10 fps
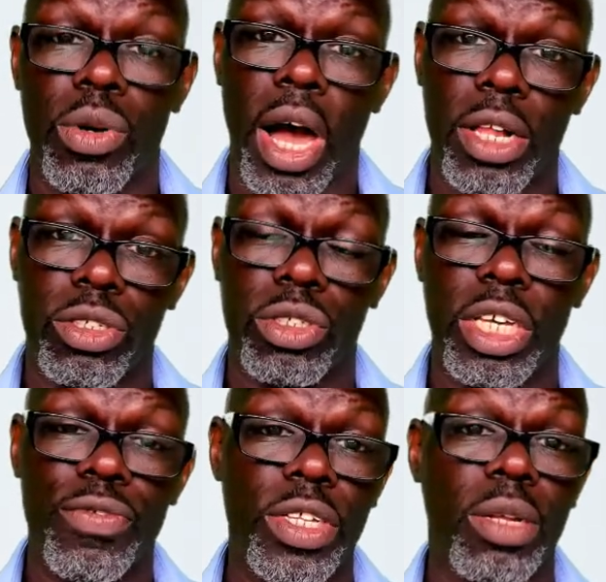I'll
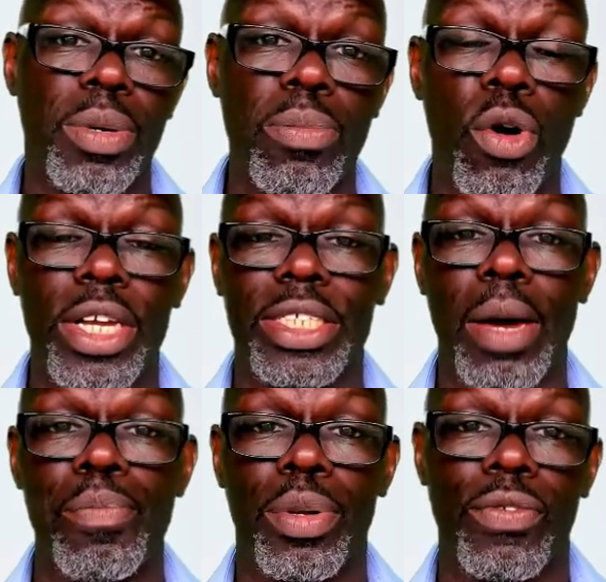give you a little bit more
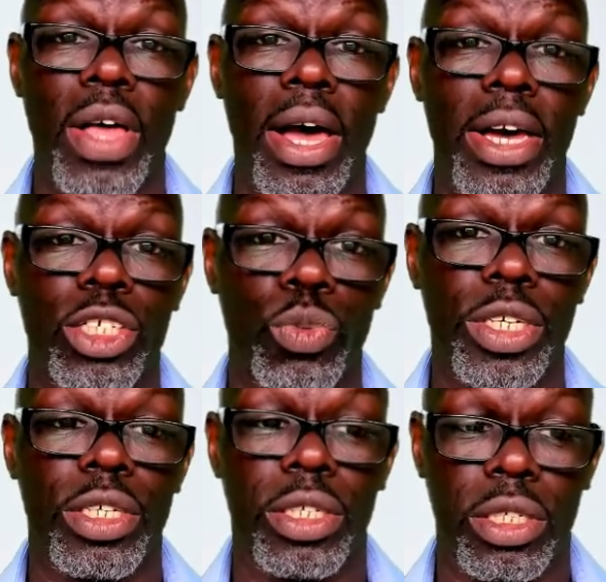example of that as
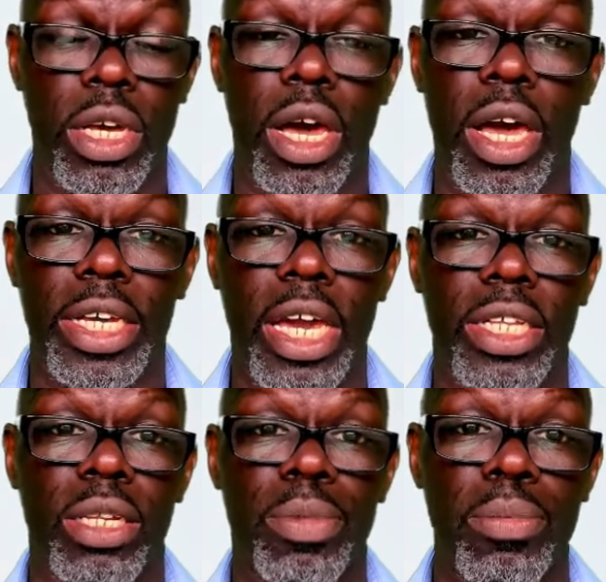we get a
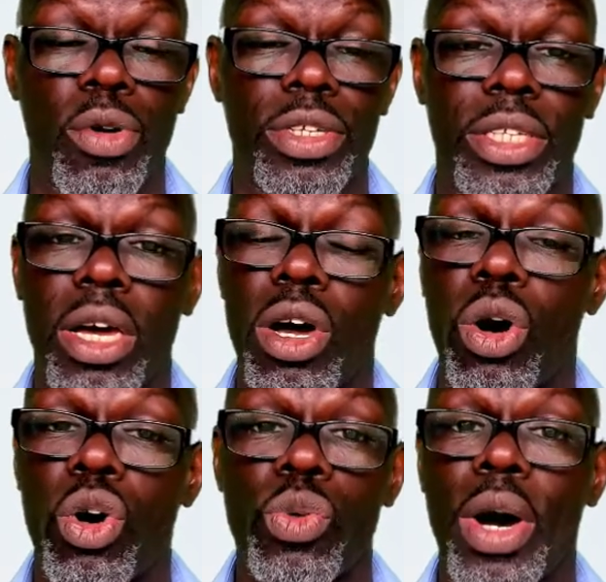little bit more into that.
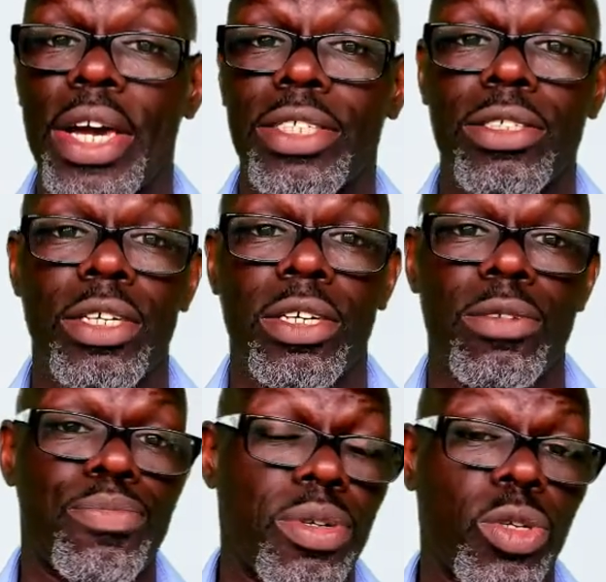Otherwise,
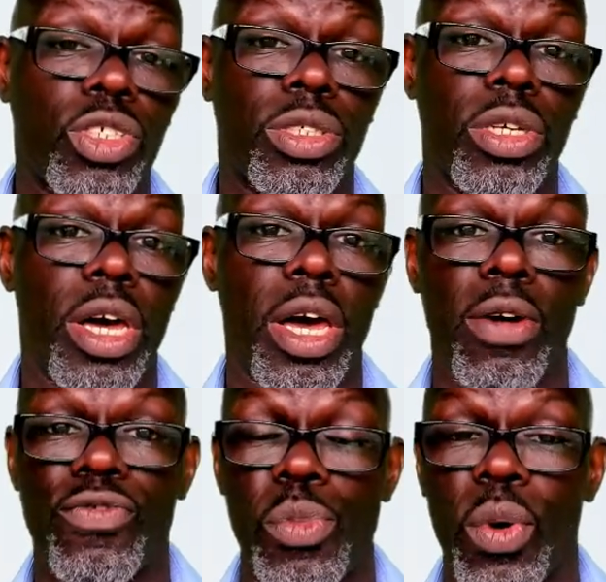pretty much
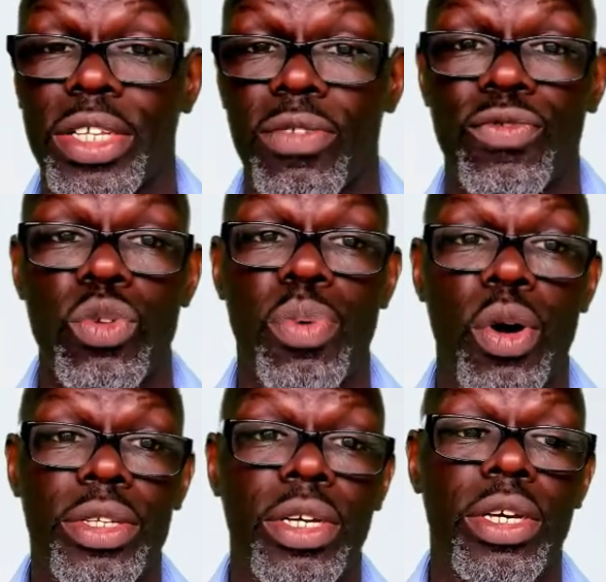from a Western
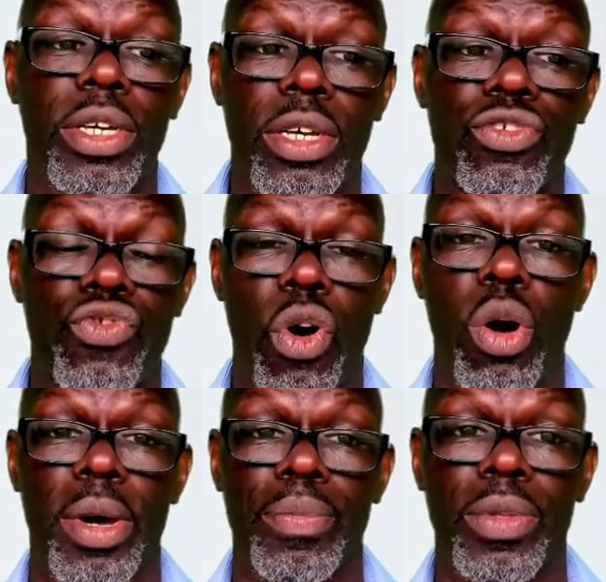viewpoint,
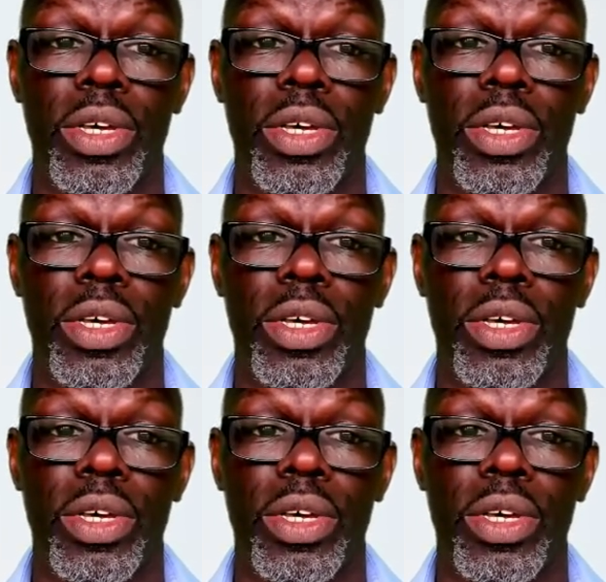trauma.